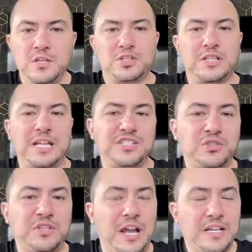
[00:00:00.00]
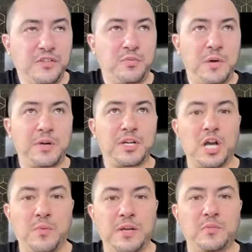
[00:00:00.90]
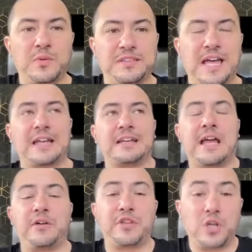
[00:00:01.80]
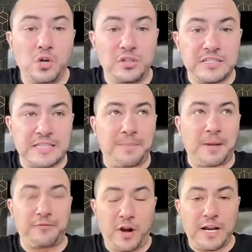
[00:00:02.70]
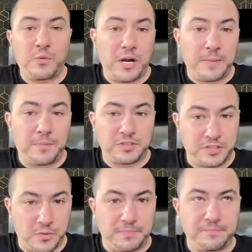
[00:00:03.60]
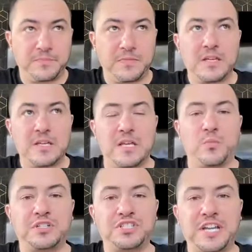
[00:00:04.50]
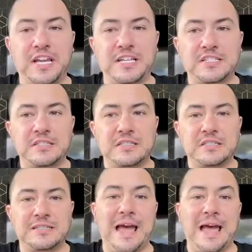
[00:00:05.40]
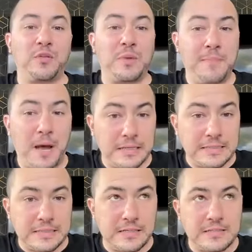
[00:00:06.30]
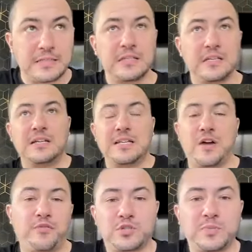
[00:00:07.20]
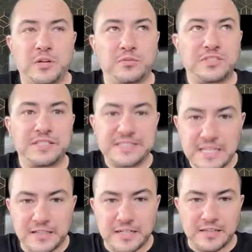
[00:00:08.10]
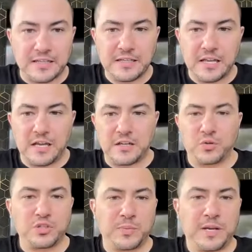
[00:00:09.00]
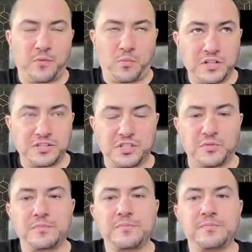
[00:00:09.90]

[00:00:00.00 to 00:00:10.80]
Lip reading: So that's kind of where we're going with that. Now, the goal is that by Friday, we're able to do it. In which case, now how do we monetize it? Now, of course, we don't sell anything, nor do we ever want to.